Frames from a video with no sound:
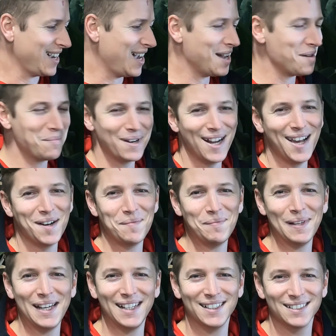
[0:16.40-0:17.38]
got a banana
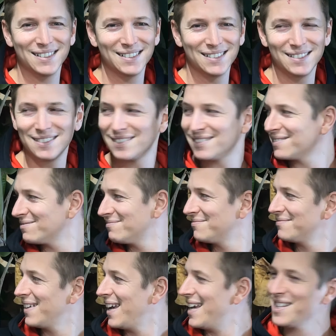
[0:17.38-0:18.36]
plant.
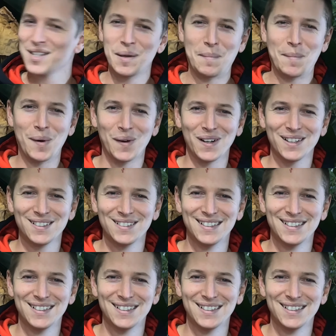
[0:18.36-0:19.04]
And some more.